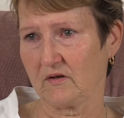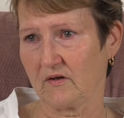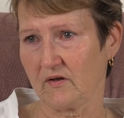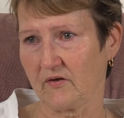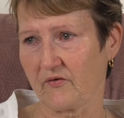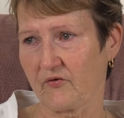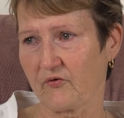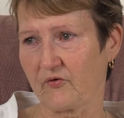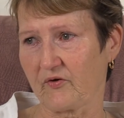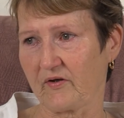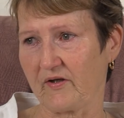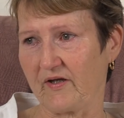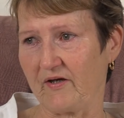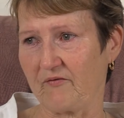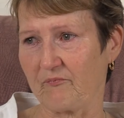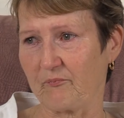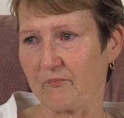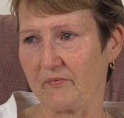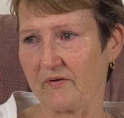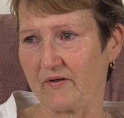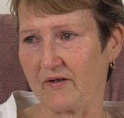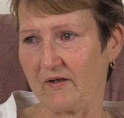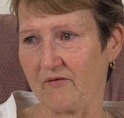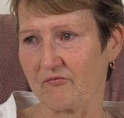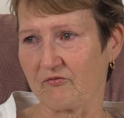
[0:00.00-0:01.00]
I thought I'd
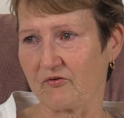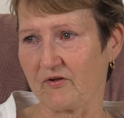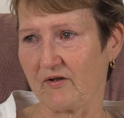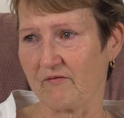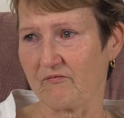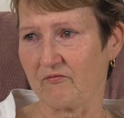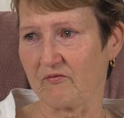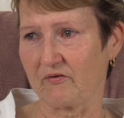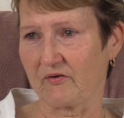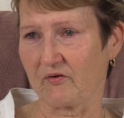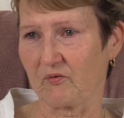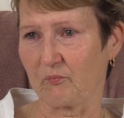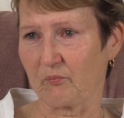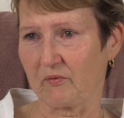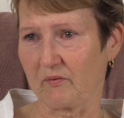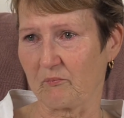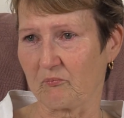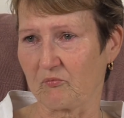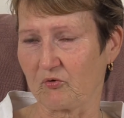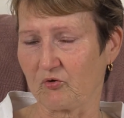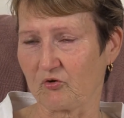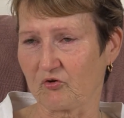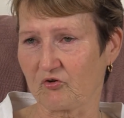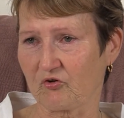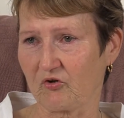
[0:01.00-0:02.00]
be able to have a little bit
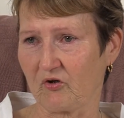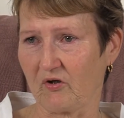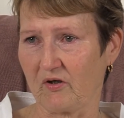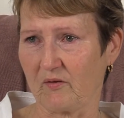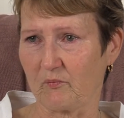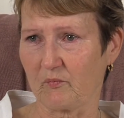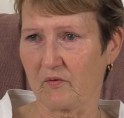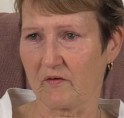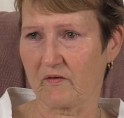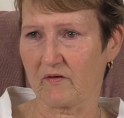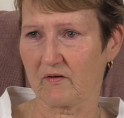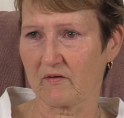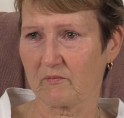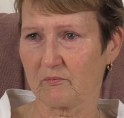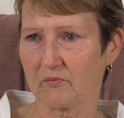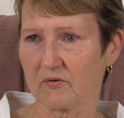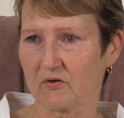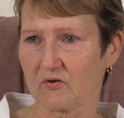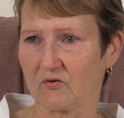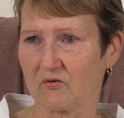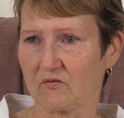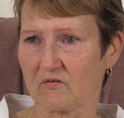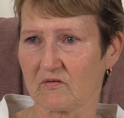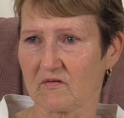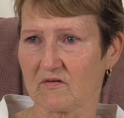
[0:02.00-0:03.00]
more time with her,
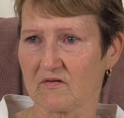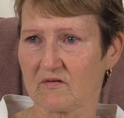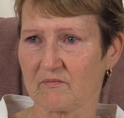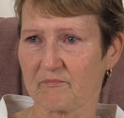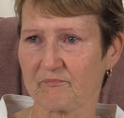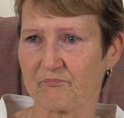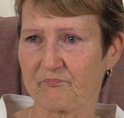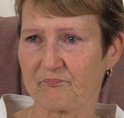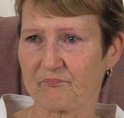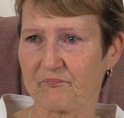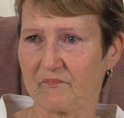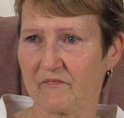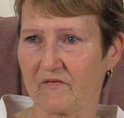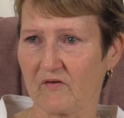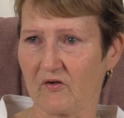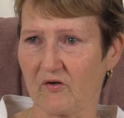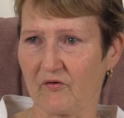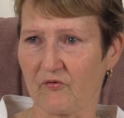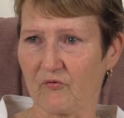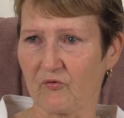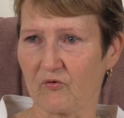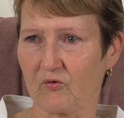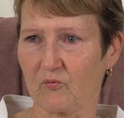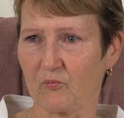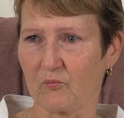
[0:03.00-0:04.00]
because I
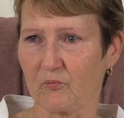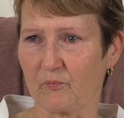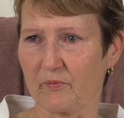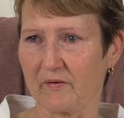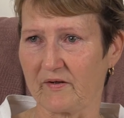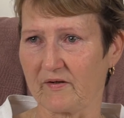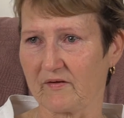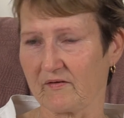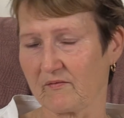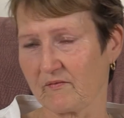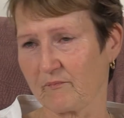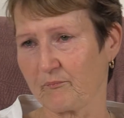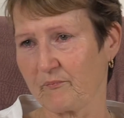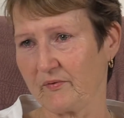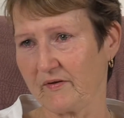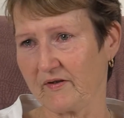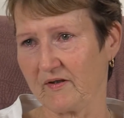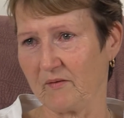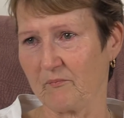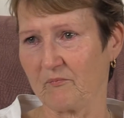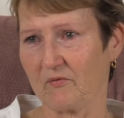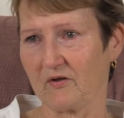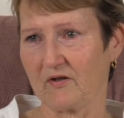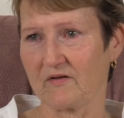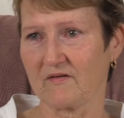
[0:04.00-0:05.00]
thought
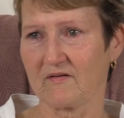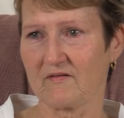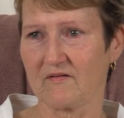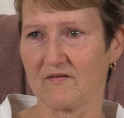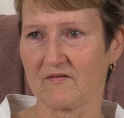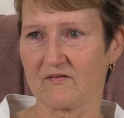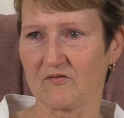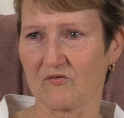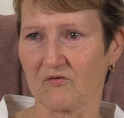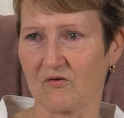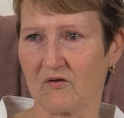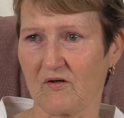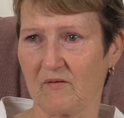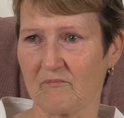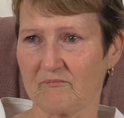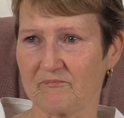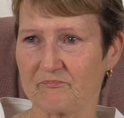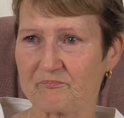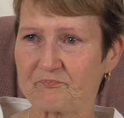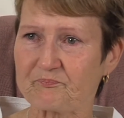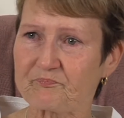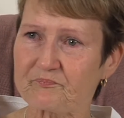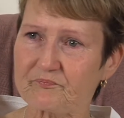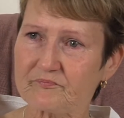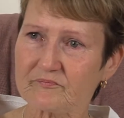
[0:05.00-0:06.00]
picking my sister up,
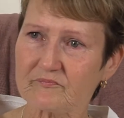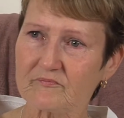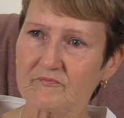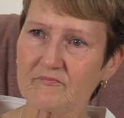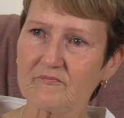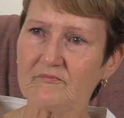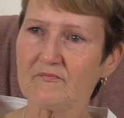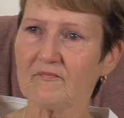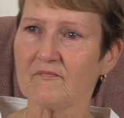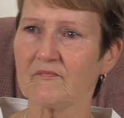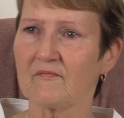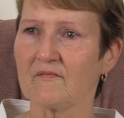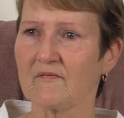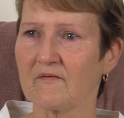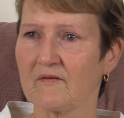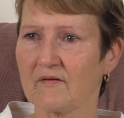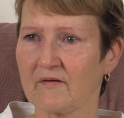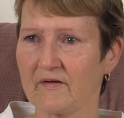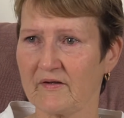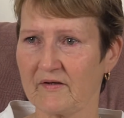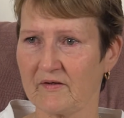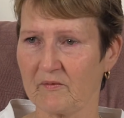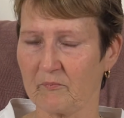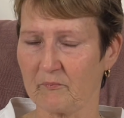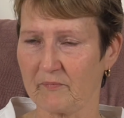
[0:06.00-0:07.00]

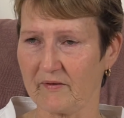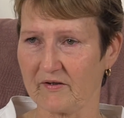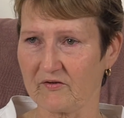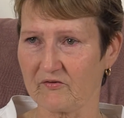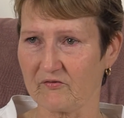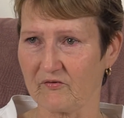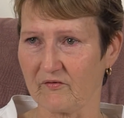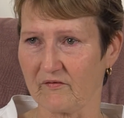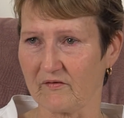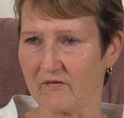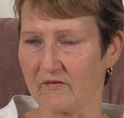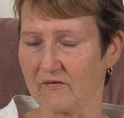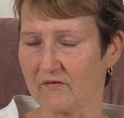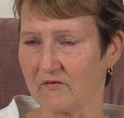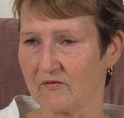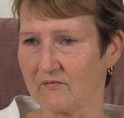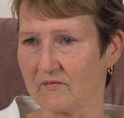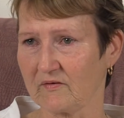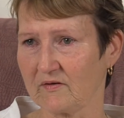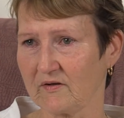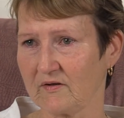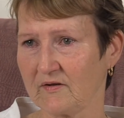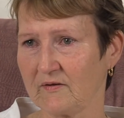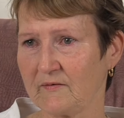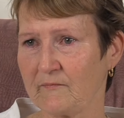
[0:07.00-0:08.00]
getting back to the
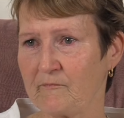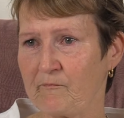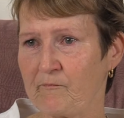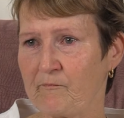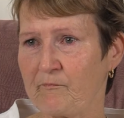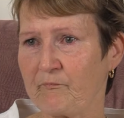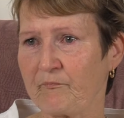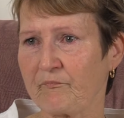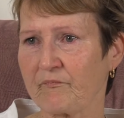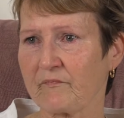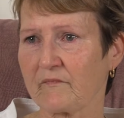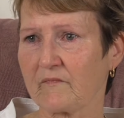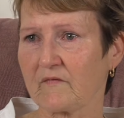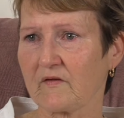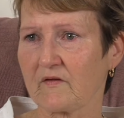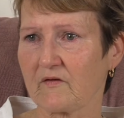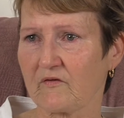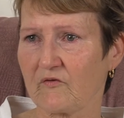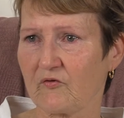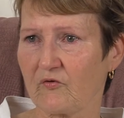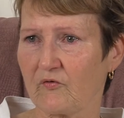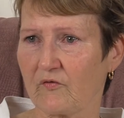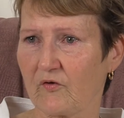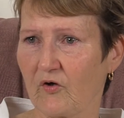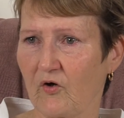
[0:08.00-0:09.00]

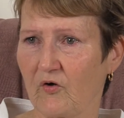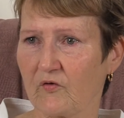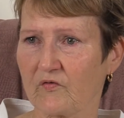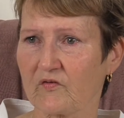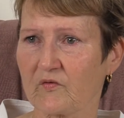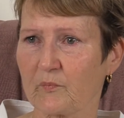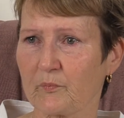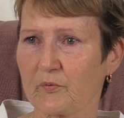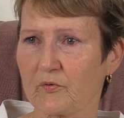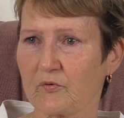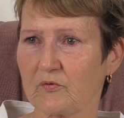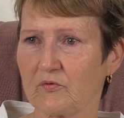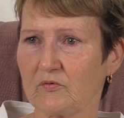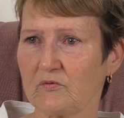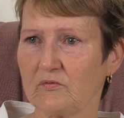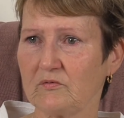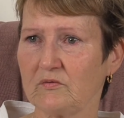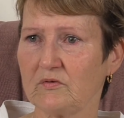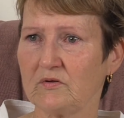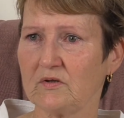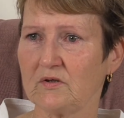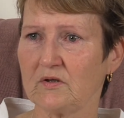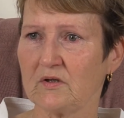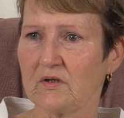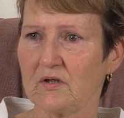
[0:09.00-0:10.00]
hospital,
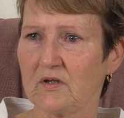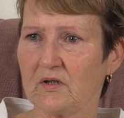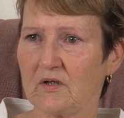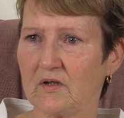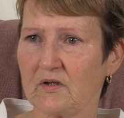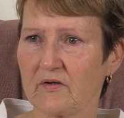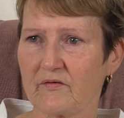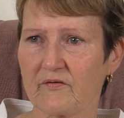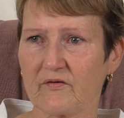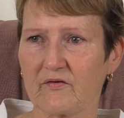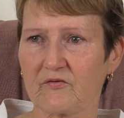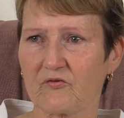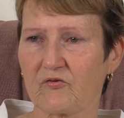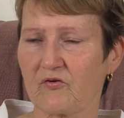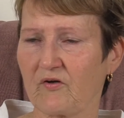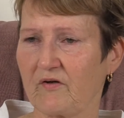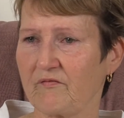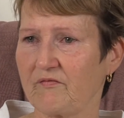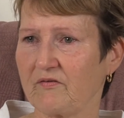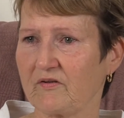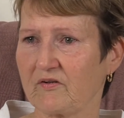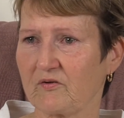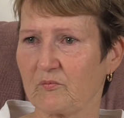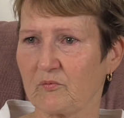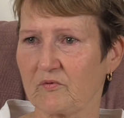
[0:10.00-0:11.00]
the
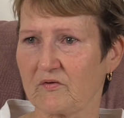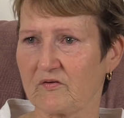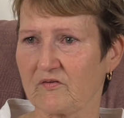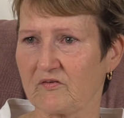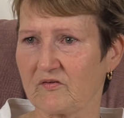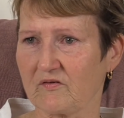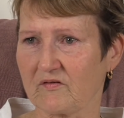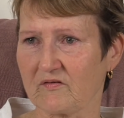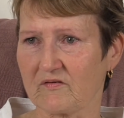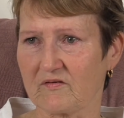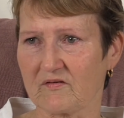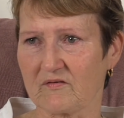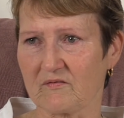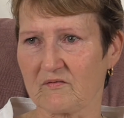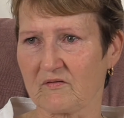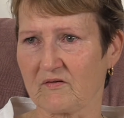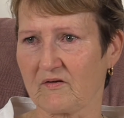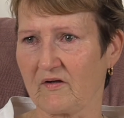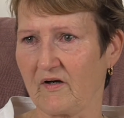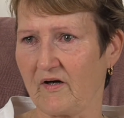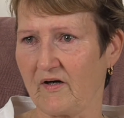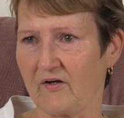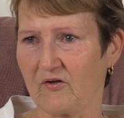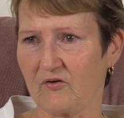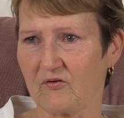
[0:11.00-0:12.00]
traffic was just
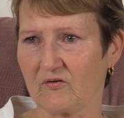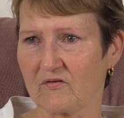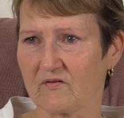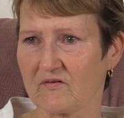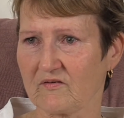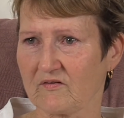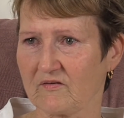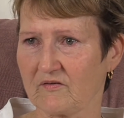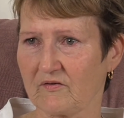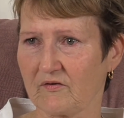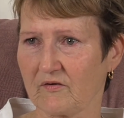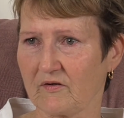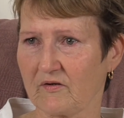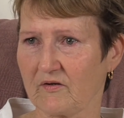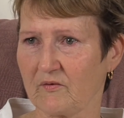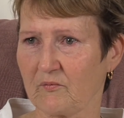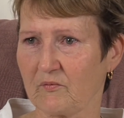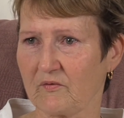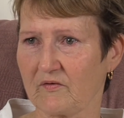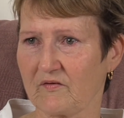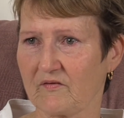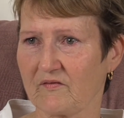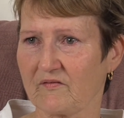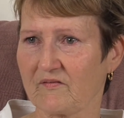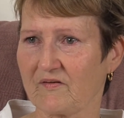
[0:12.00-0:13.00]
chaos, you know.
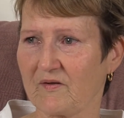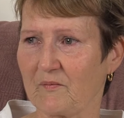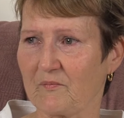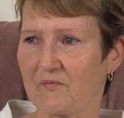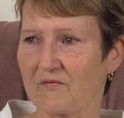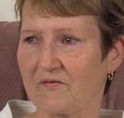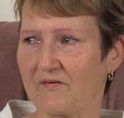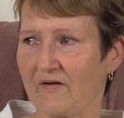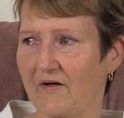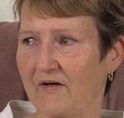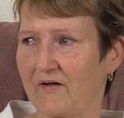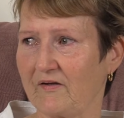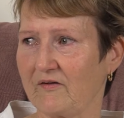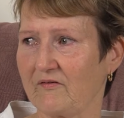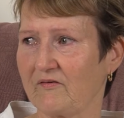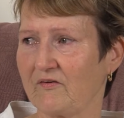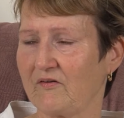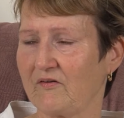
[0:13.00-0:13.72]
We just kept saying, hope